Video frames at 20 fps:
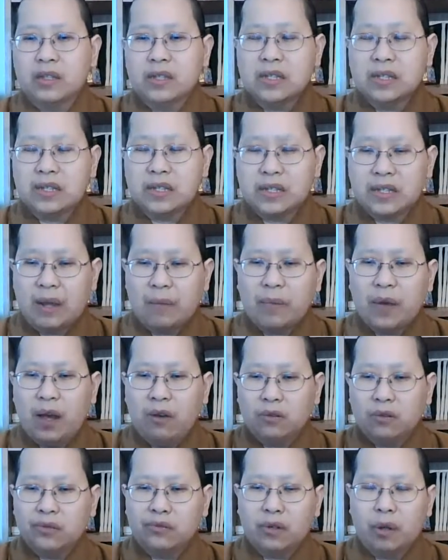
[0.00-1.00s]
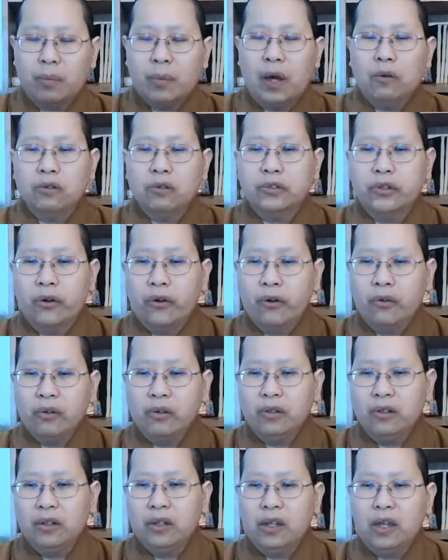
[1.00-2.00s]
step out from our
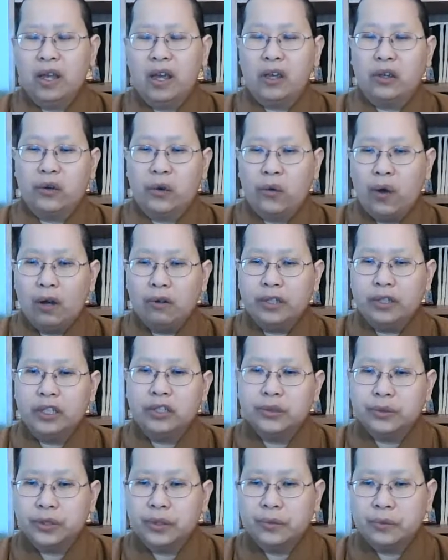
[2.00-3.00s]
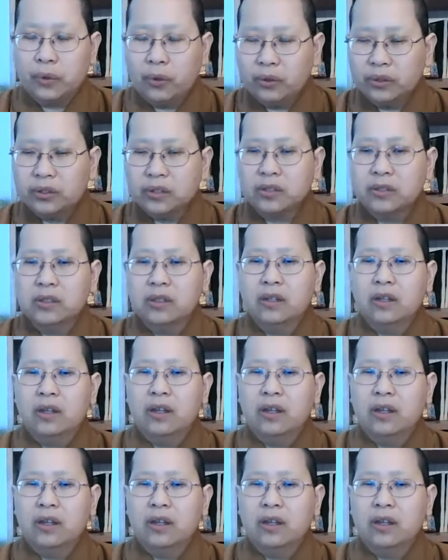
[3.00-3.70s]
door and go out into the roads,